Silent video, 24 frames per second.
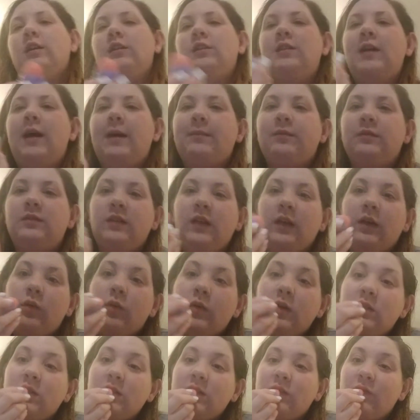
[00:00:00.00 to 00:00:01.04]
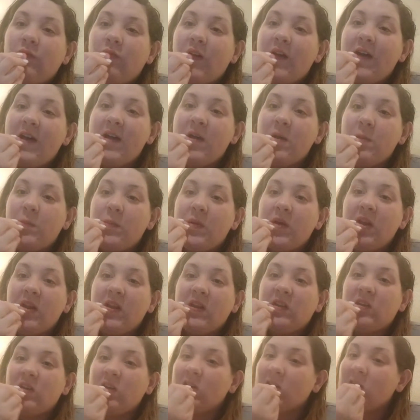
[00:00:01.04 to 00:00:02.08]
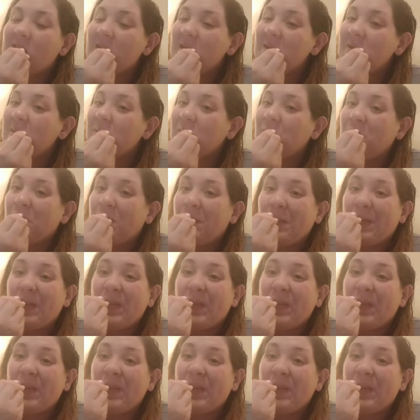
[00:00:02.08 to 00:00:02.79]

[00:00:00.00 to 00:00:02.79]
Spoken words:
chapstick, which is fine, but it's just kind of,